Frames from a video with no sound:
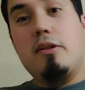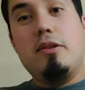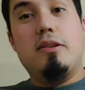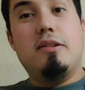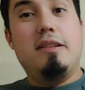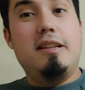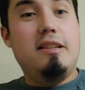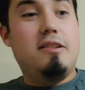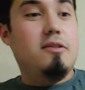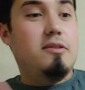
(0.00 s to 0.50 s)
as
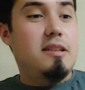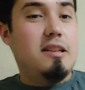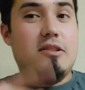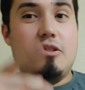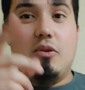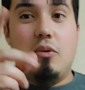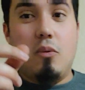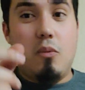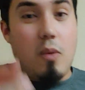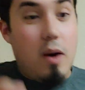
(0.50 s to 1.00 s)
to
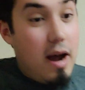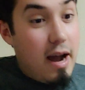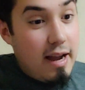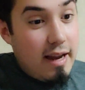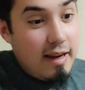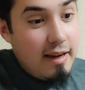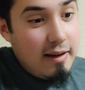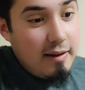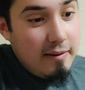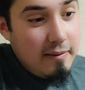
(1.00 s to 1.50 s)
why.
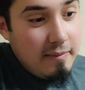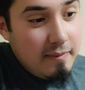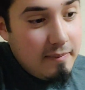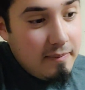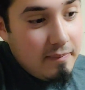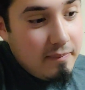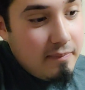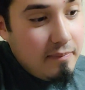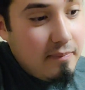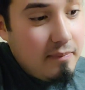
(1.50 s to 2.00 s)

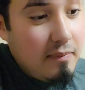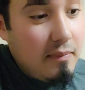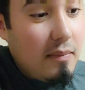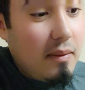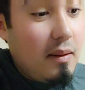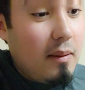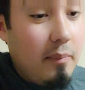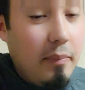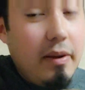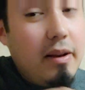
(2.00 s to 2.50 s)
Because
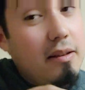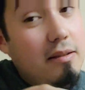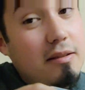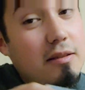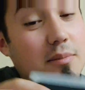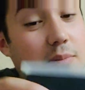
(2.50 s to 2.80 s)
there's more.